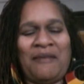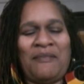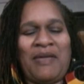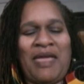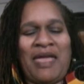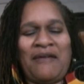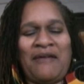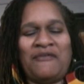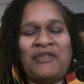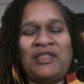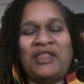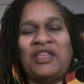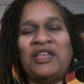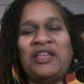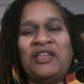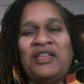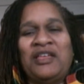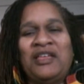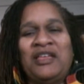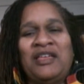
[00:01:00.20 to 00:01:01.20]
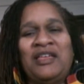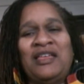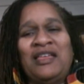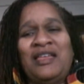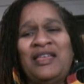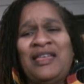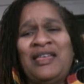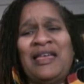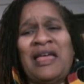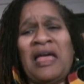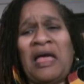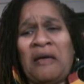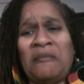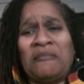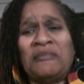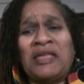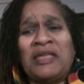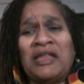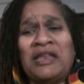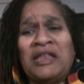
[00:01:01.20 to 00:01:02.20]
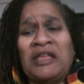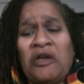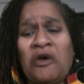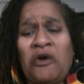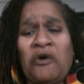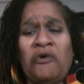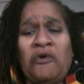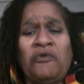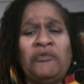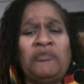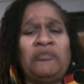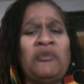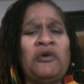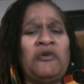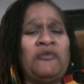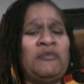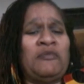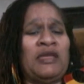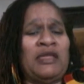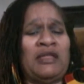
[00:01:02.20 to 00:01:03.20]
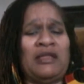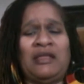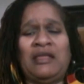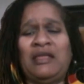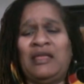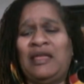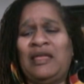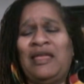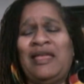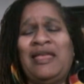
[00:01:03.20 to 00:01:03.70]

I'm having a I'm getting old moment.